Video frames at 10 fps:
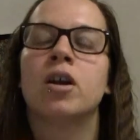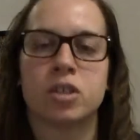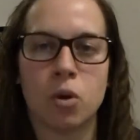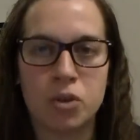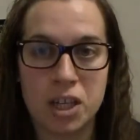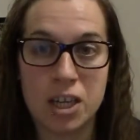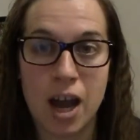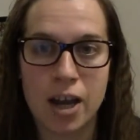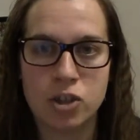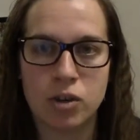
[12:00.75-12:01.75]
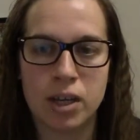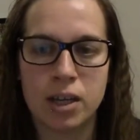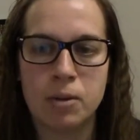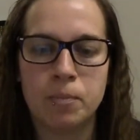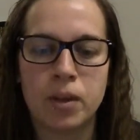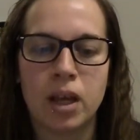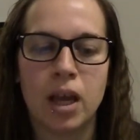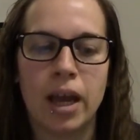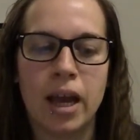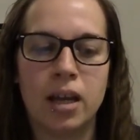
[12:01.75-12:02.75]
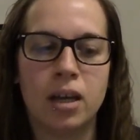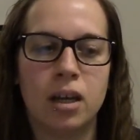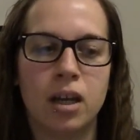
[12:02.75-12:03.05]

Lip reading: so dehydrated, and